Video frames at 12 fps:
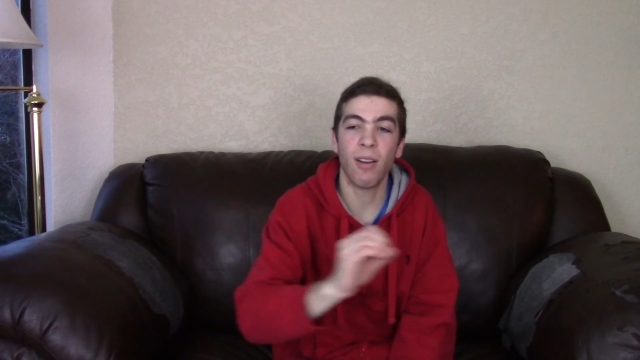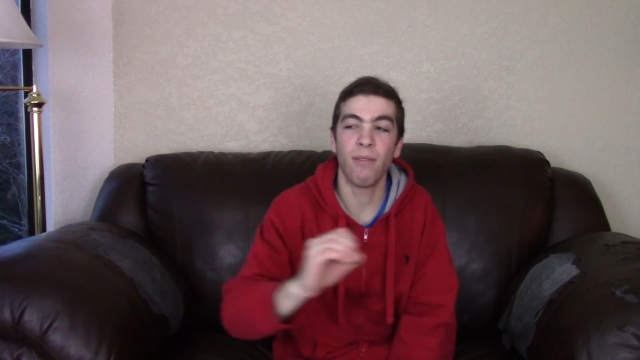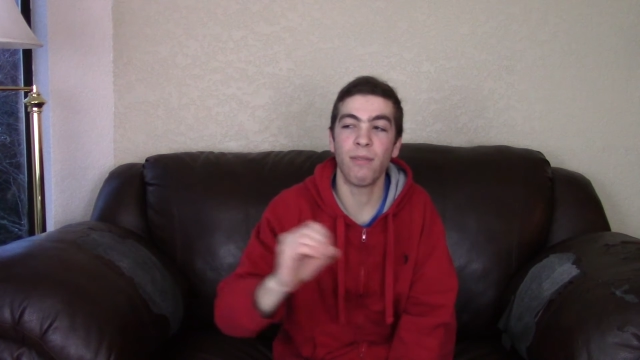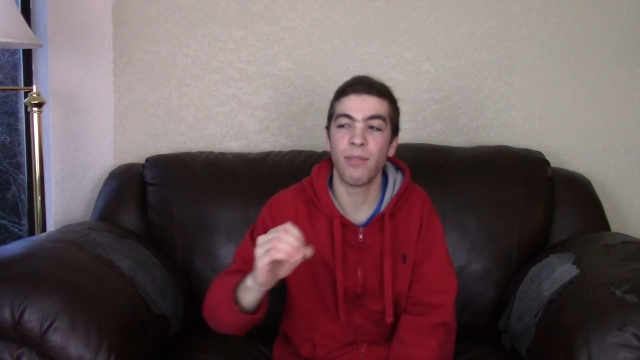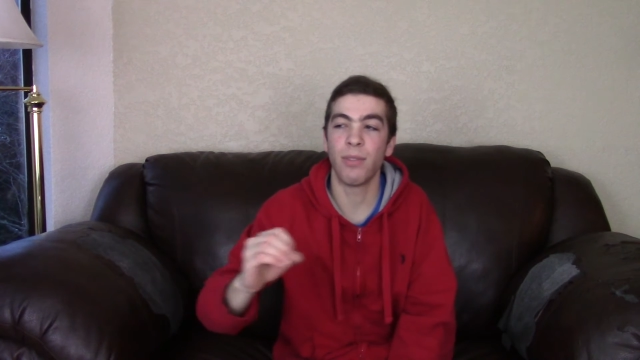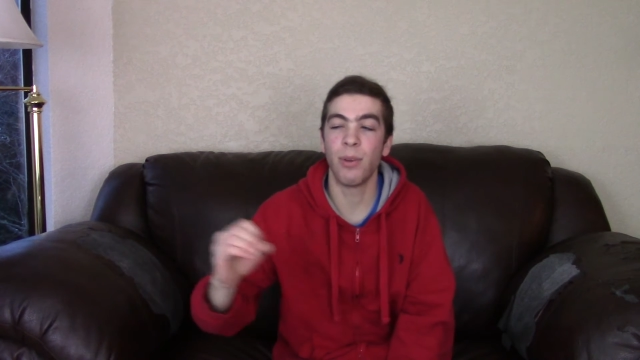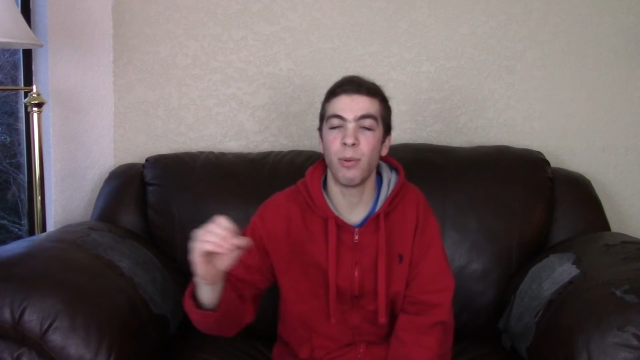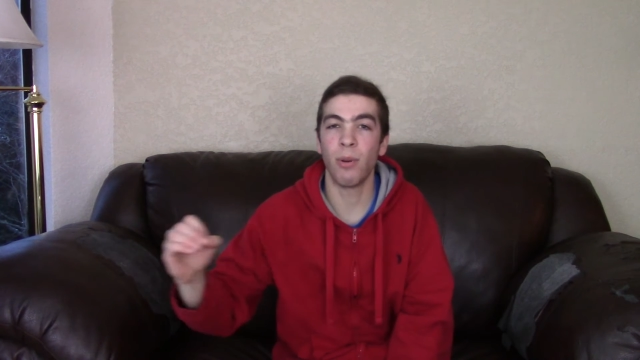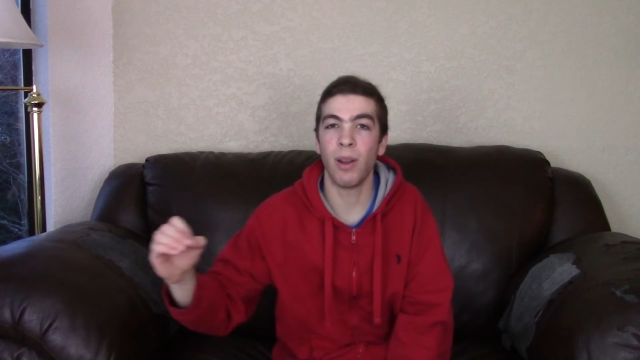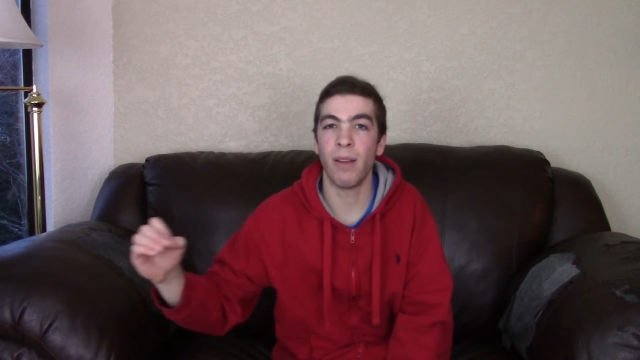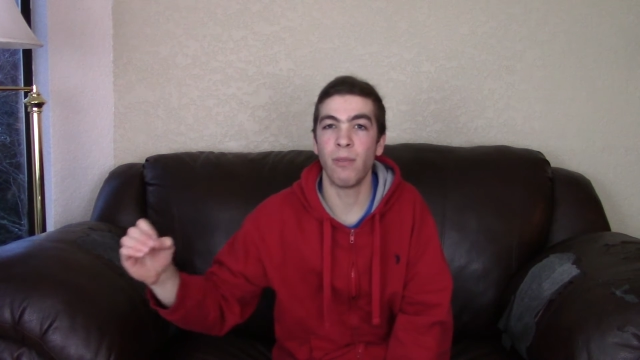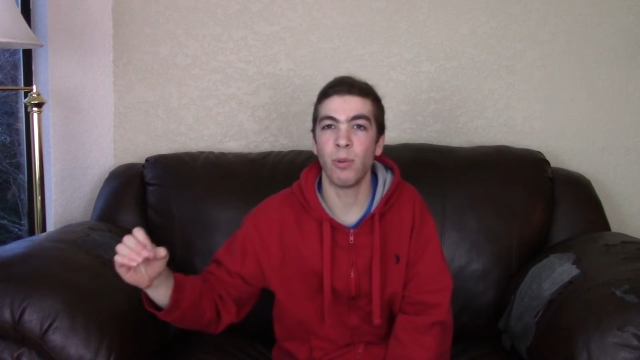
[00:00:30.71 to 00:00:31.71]
of the
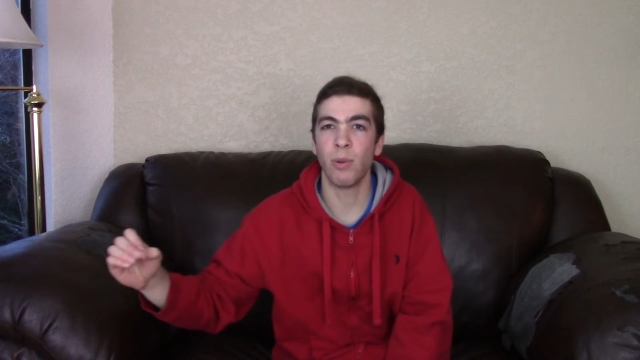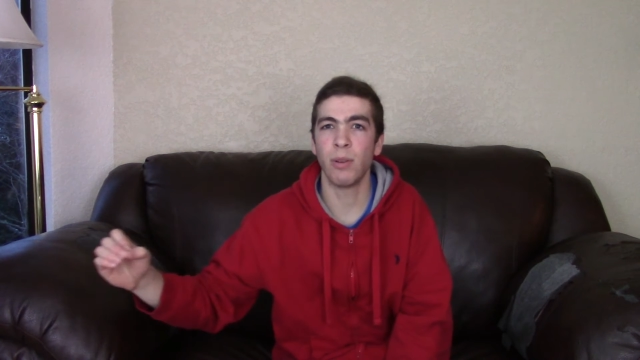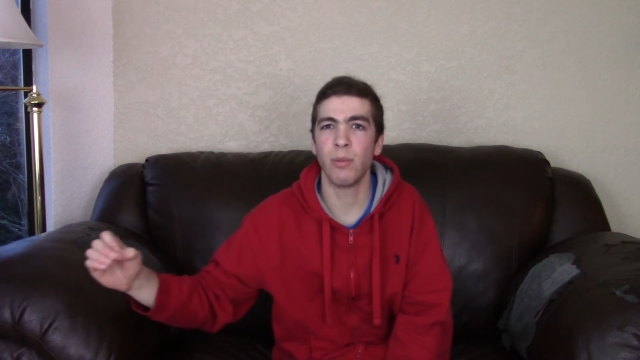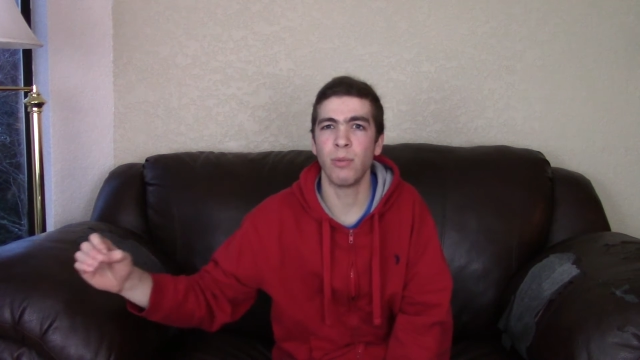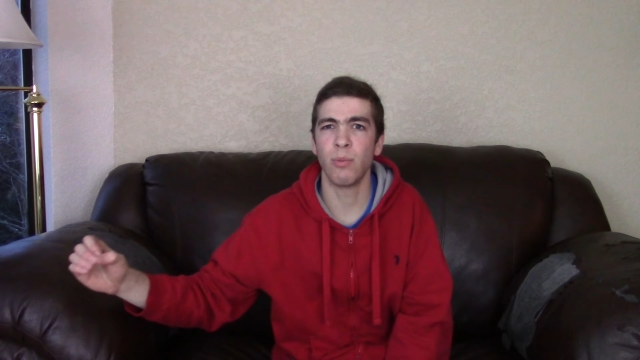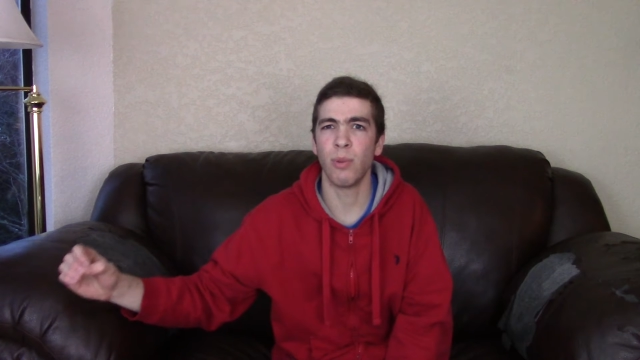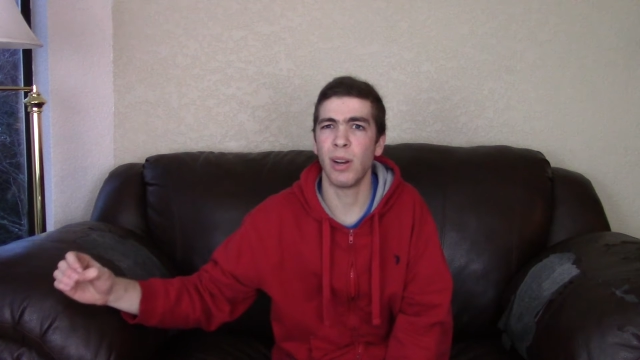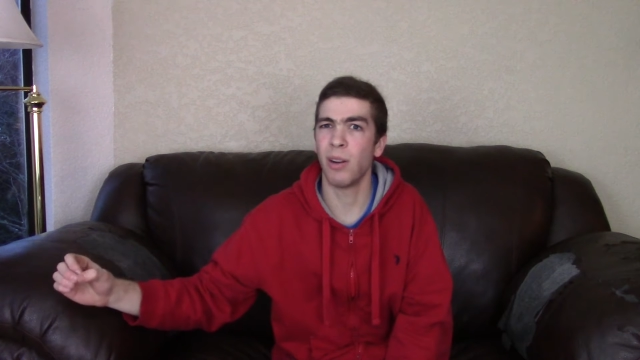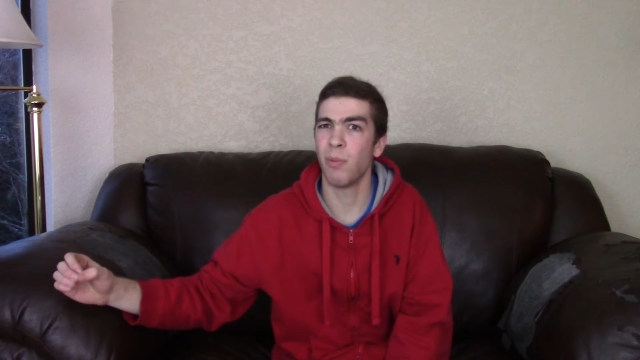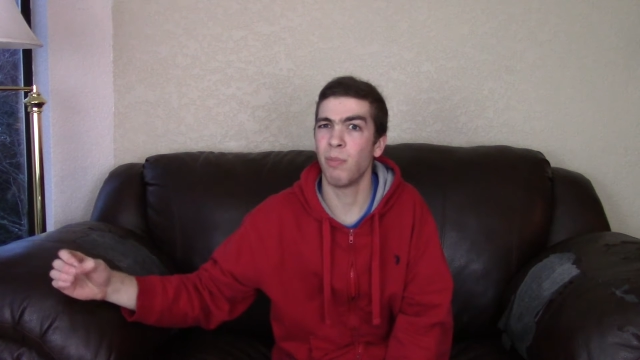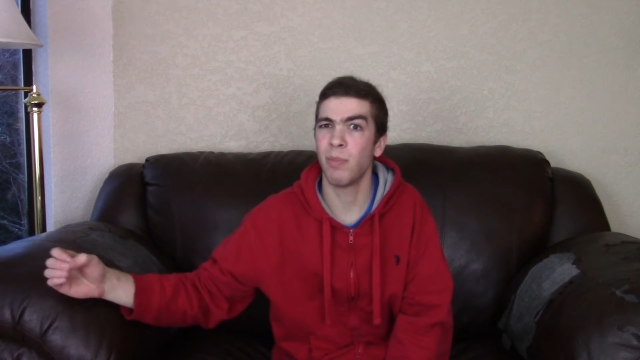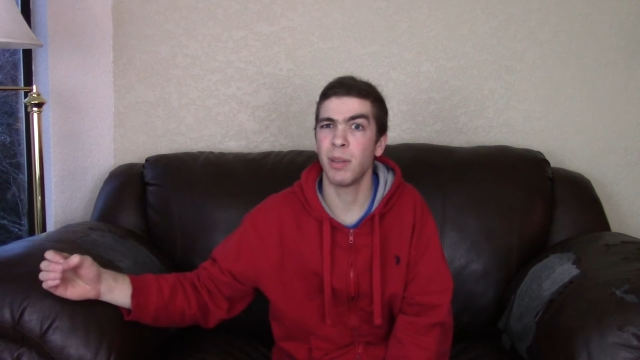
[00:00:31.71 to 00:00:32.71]
everyone
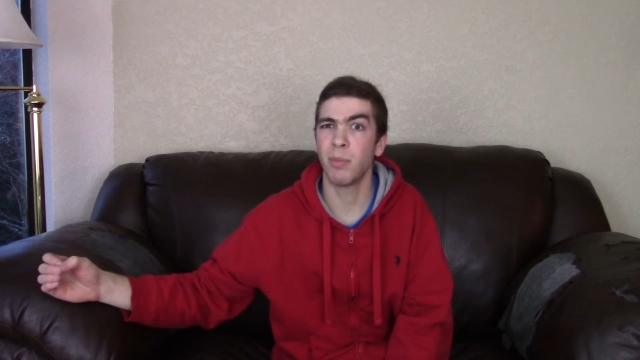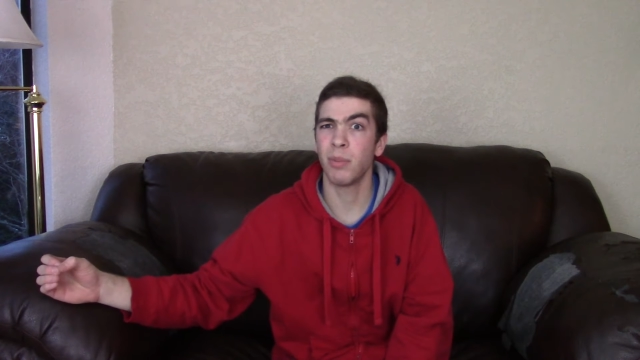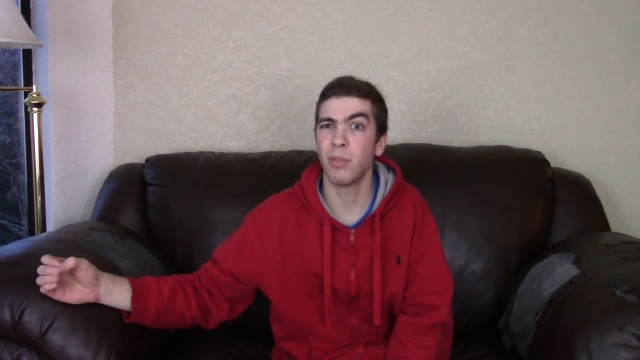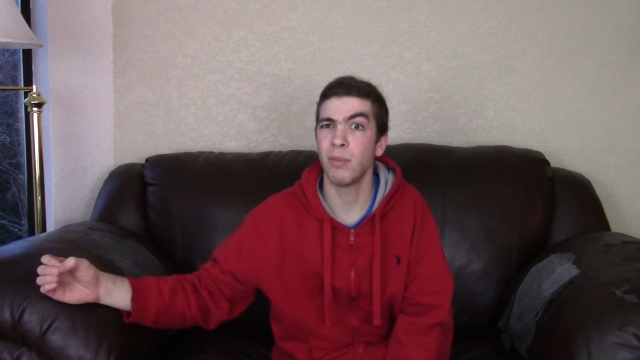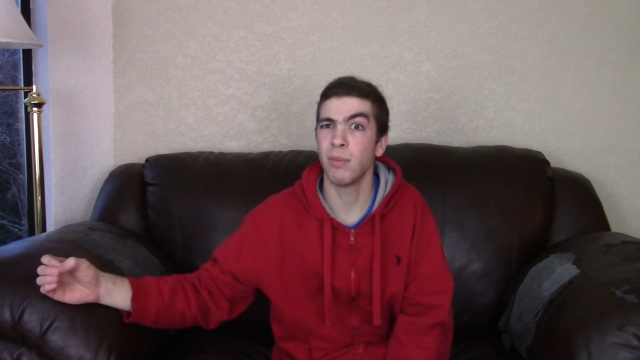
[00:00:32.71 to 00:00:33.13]
rare people.